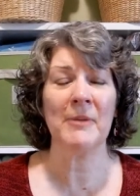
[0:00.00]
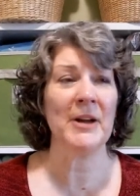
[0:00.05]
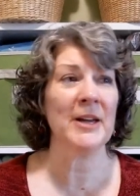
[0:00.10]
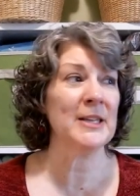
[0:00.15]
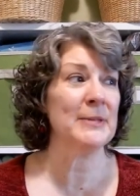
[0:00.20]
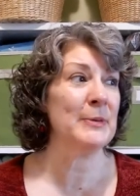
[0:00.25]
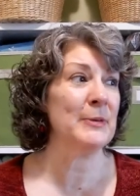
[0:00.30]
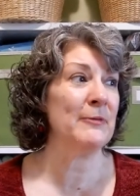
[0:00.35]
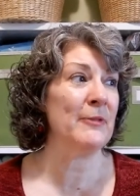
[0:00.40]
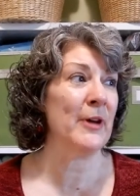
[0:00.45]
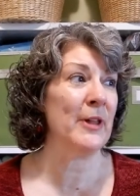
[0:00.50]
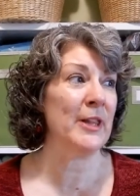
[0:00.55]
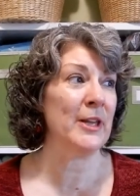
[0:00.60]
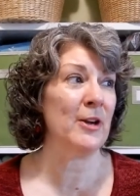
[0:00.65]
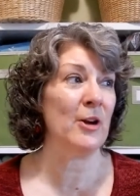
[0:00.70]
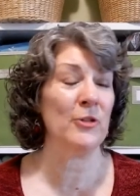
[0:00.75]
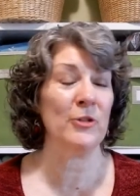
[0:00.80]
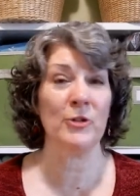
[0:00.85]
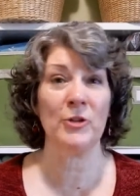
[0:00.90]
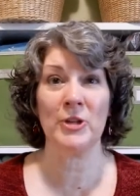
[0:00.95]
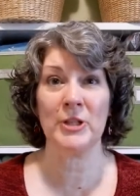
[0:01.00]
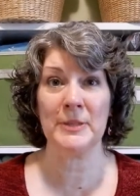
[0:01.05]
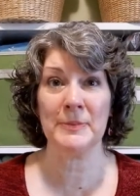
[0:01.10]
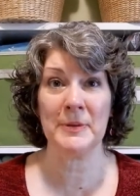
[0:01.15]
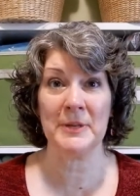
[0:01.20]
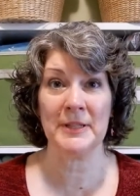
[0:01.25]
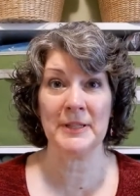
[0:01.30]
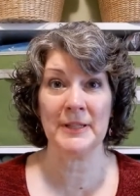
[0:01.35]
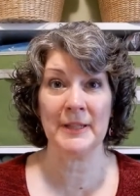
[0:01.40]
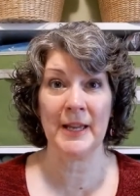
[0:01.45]
My husband finally got the
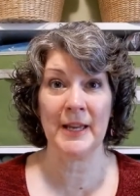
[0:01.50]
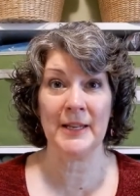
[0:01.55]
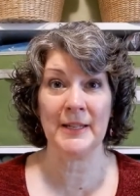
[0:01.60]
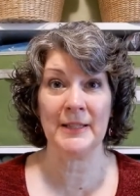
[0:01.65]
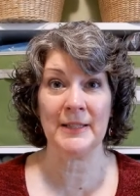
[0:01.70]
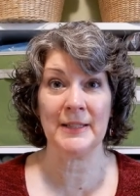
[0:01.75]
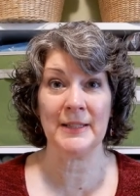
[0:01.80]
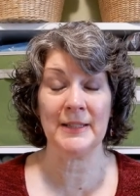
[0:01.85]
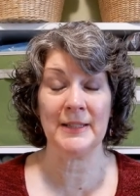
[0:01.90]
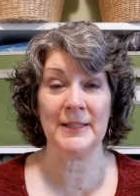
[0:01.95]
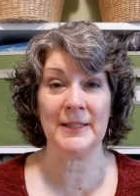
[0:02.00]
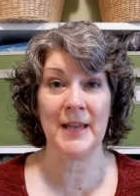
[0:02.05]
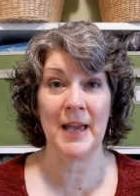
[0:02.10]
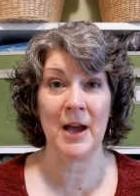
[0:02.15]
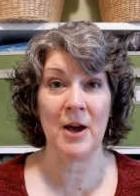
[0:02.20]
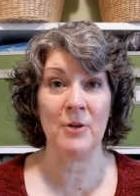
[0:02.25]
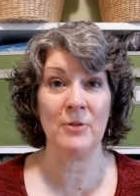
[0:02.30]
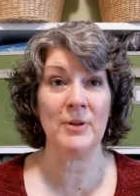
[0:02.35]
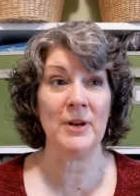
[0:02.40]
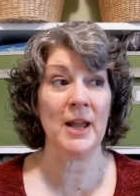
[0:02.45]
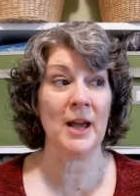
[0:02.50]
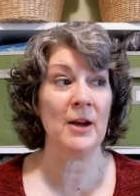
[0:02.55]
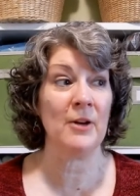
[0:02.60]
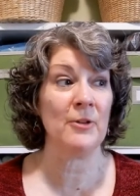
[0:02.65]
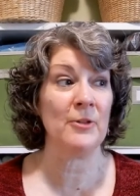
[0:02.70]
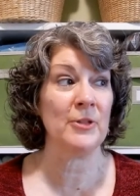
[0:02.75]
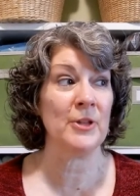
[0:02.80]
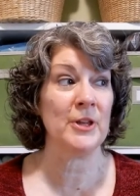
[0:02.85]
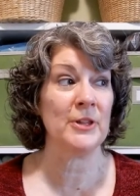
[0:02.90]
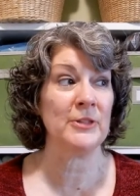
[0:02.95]
Christmas lights down
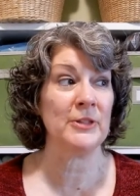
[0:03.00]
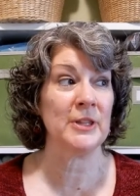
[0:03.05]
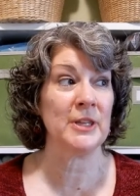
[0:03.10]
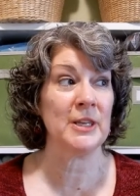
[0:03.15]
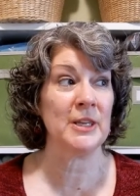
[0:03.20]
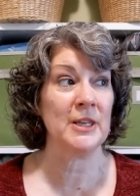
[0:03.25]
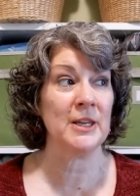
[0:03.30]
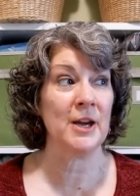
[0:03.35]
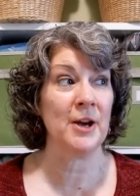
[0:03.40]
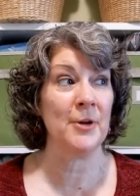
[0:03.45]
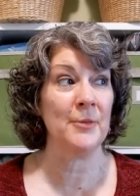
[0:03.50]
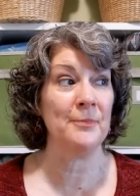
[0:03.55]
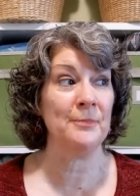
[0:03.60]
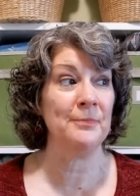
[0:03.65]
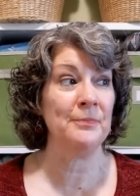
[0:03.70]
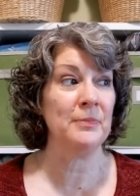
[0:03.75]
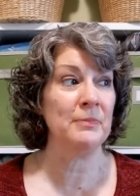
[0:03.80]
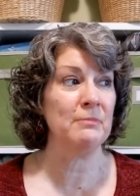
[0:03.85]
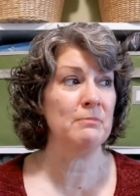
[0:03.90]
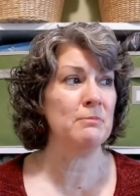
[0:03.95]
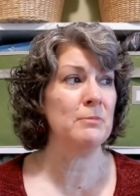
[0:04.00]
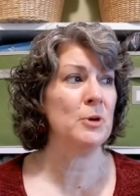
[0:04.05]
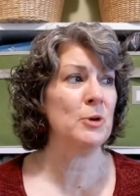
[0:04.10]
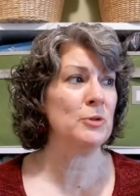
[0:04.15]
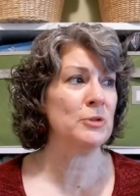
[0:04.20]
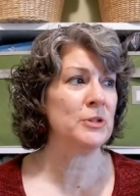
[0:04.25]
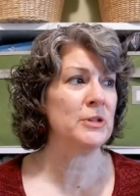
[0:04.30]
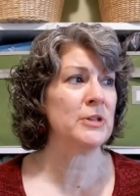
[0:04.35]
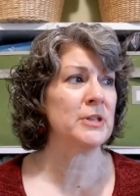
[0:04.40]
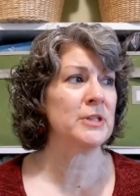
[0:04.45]
now that the
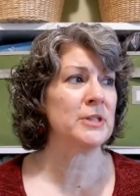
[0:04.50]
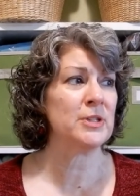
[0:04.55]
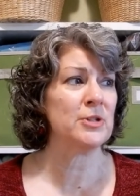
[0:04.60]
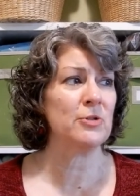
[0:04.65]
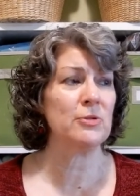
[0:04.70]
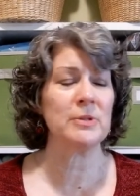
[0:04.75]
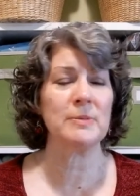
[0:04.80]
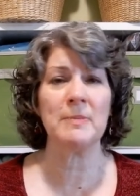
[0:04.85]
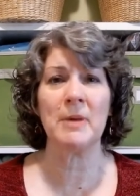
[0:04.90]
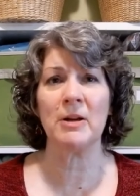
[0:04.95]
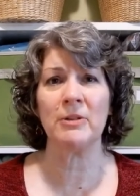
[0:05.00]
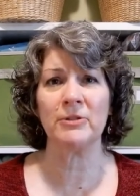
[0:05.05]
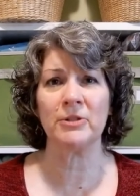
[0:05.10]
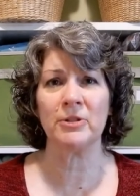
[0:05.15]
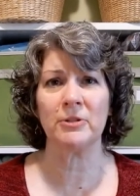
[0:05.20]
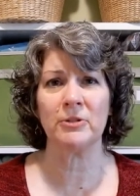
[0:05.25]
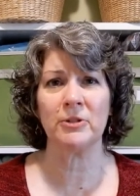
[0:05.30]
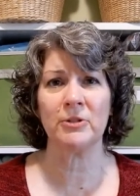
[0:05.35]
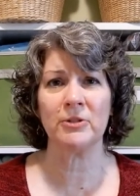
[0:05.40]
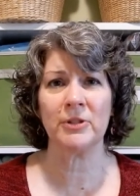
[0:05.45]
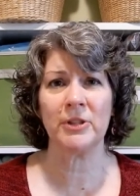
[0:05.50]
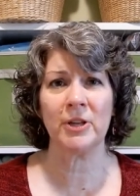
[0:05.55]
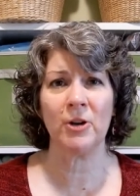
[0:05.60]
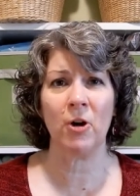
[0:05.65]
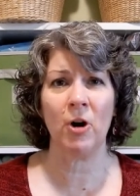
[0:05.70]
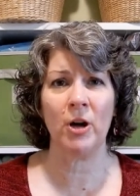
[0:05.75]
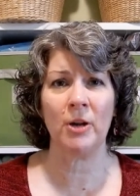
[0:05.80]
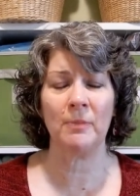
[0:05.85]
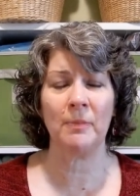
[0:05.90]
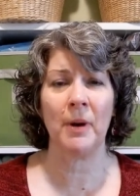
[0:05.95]
most of the snow's melted. There's
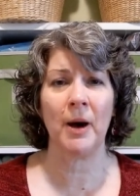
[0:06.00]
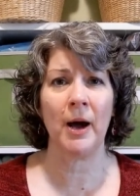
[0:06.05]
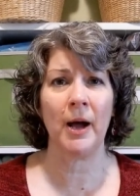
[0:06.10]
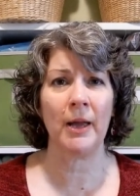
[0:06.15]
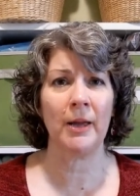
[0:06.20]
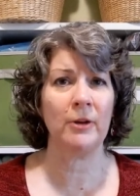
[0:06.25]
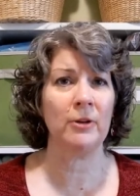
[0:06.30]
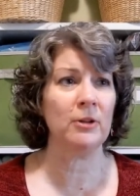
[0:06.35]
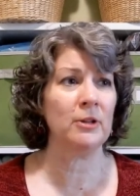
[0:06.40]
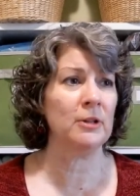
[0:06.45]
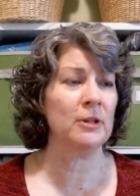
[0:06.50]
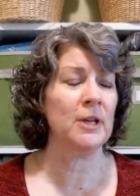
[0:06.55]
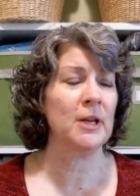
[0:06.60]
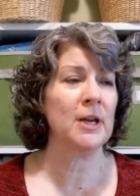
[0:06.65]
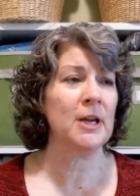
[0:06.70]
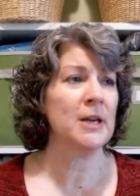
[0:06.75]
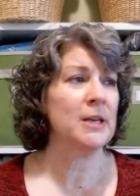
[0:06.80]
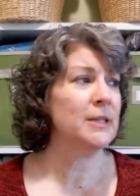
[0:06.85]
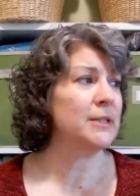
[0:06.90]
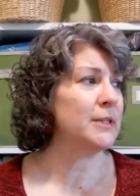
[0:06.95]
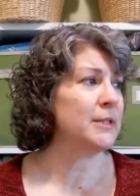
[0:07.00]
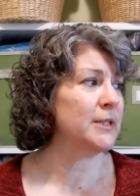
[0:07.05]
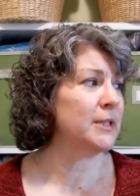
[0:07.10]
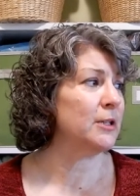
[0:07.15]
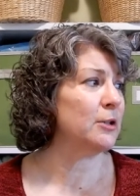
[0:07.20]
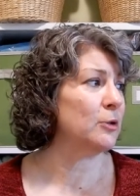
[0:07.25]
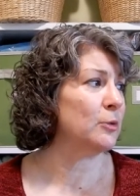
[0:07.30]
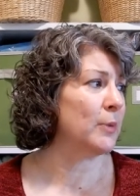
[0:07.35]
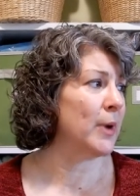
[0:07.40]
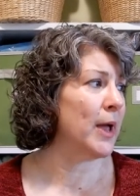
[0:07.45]
the odd pile
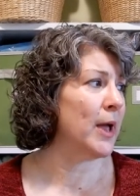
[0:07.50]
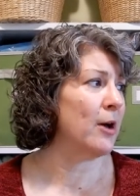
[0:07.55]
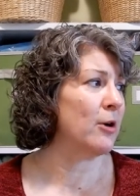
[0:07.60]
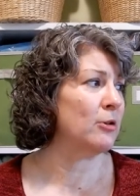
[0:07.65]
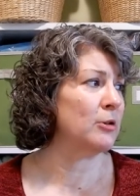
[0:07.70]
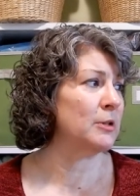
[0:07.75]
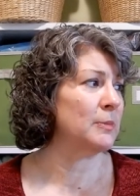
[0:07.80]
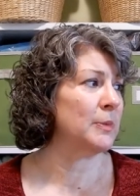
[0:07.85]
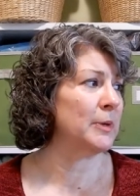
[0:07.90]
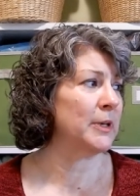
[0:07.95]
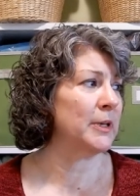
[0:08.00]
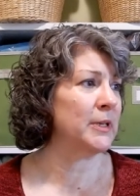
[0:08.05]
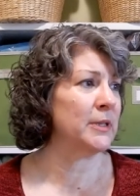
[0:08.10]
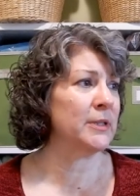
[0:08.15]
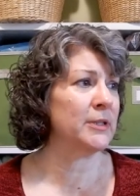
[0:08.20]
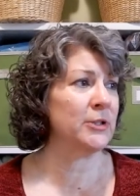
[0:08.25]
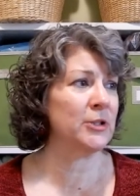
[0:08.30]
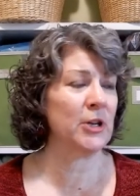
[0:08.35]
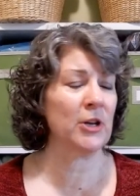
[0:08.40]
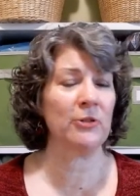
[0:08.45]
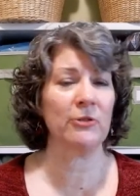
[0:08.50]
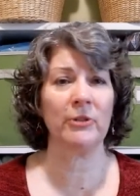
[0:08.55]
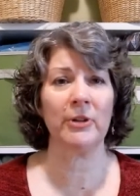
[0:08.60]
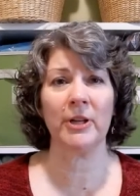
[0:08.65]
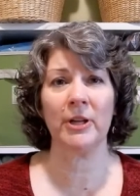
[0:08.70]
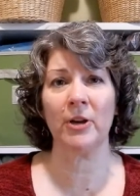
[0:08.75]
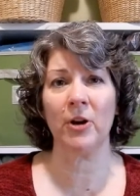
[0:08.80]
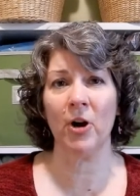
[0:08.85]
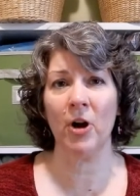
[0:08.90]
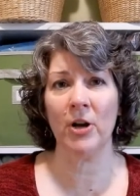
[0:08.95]
still around, but it's
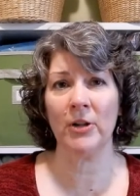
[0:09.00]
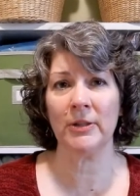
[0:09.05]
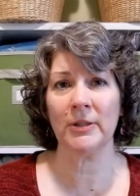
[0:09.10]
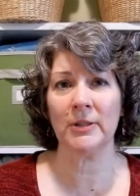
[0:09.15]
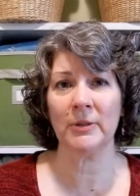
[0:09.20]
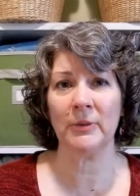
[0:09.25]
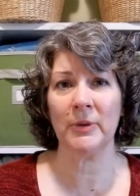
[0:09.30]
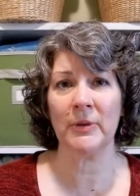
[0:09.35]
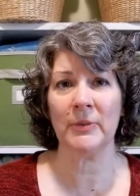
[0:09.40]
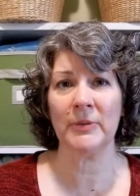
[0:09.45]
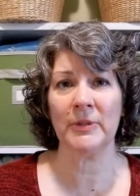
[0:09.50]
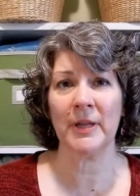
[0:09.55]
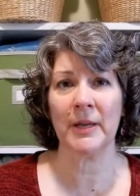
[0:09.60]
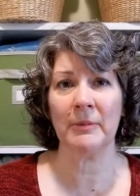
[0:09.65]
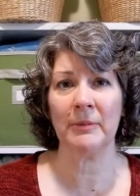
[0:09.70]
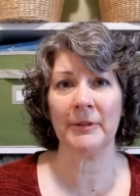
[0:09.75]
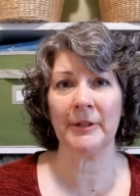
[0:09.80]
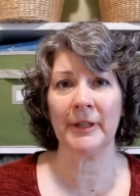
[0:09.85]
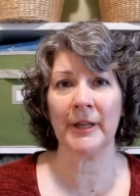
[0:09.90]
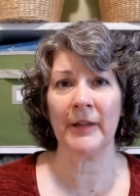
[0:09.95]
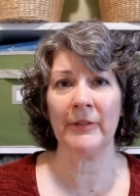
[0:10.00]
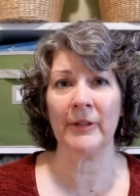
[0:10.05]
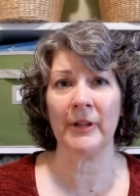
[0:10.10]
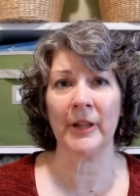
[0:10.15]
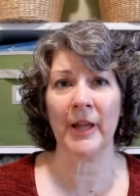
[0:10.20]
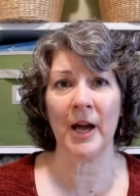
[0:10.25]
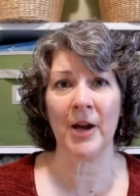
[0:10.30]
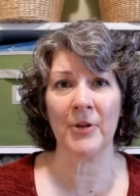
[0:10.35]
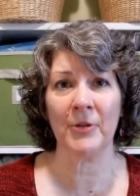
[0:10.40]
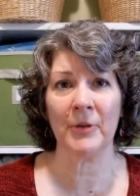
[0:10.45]
generally gone. So he was able to get
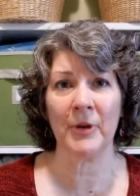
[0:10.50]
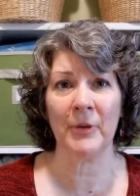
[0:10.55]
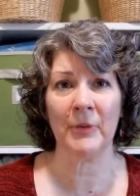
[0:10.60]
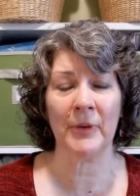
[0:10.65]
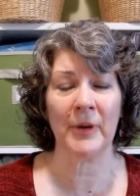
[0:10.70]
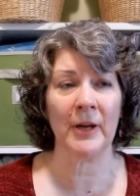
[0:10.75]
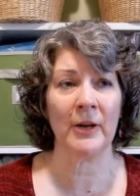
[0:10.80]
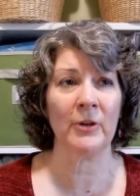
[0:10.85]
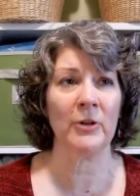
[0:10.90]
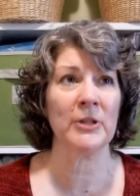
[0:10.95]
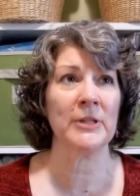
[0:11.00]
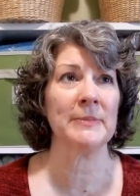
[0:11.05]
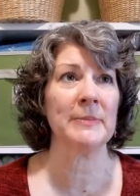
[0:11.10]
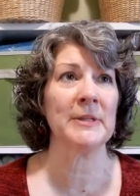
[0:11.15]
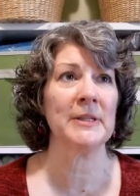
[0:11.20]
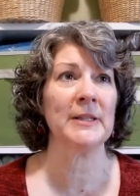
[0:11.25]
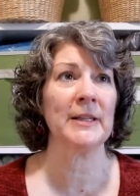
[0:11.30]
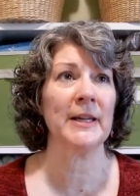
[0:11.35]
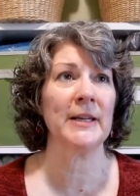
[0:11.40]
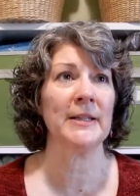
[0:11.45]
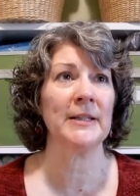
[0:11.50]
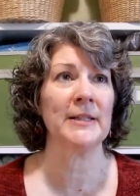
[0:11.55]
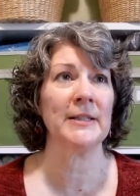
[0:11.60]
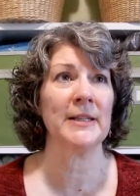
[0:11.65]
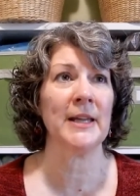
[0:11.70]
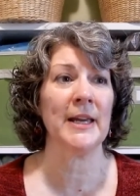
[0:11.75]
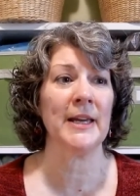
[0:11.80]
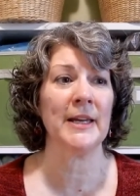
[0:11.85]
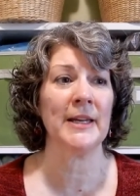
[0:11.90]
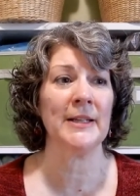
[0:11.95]
the ladder out, get Christmas lights
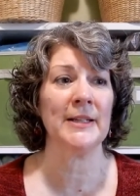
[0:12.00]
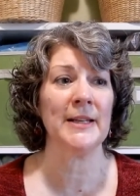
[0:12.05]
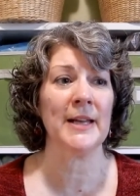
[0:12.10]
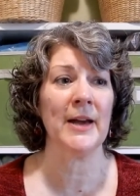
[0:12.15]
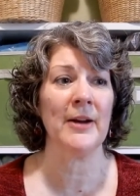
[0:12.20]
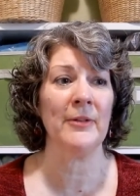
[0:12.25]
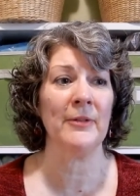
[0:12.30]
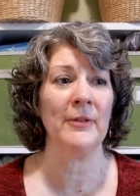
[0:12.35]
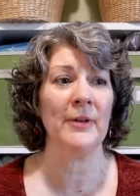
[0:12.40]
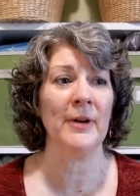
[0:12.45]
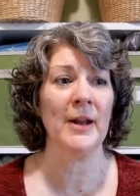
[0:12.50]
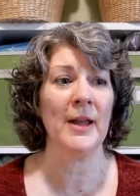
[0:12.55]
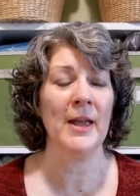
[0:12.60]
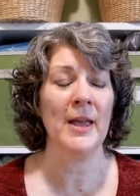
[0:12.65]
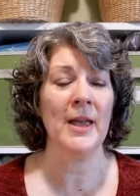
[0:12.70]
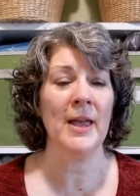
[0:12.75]
taken down.